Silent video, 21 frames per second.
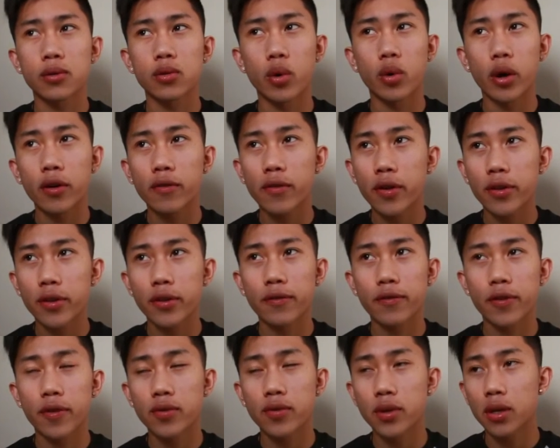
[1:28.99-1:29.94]

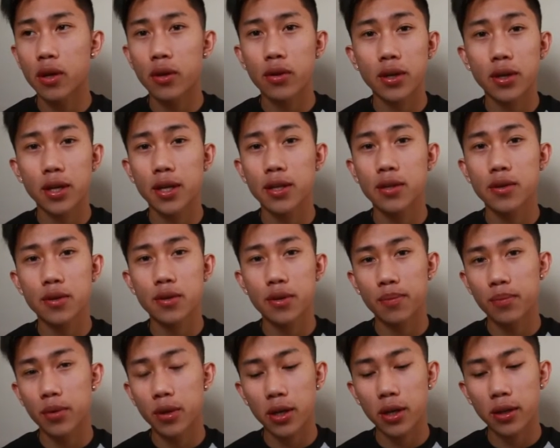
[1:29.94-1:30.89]
15 other kids or
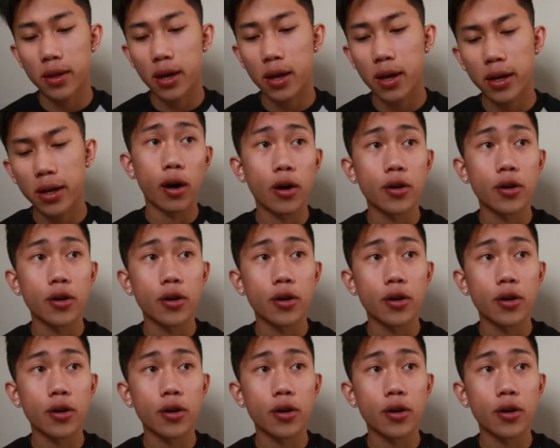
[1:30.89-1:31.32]
something like that.